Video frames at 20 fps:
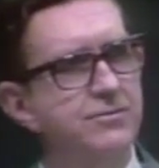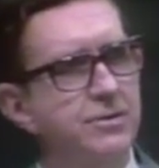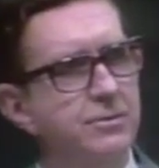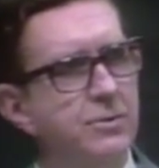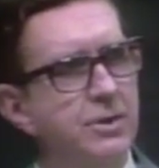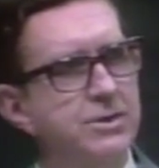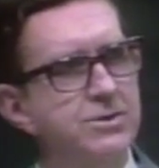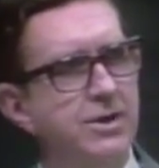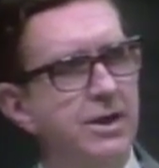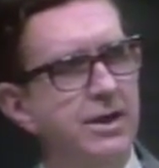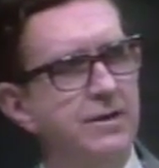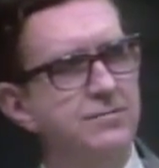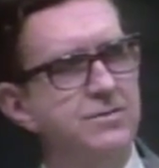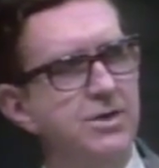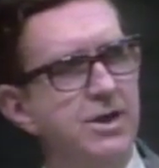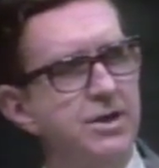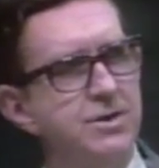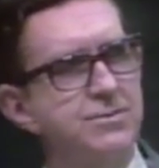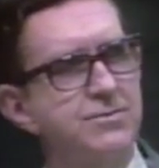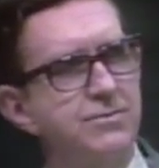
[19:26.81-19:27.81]
from which I've
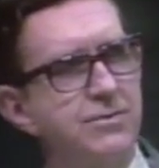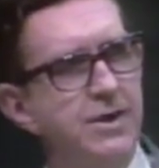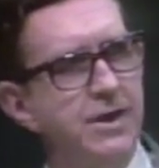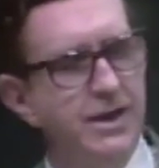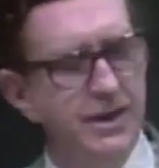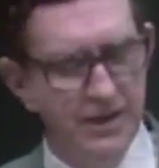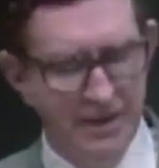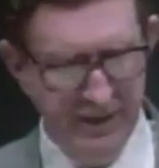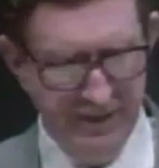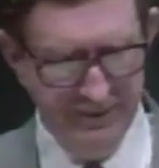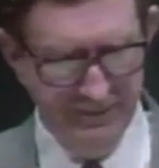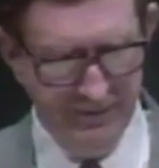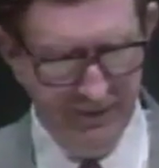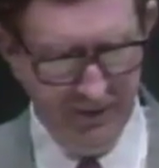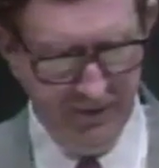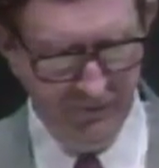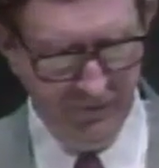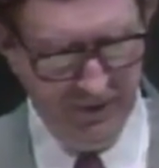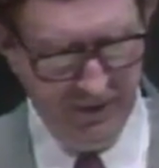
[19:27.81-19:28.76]
just read, I think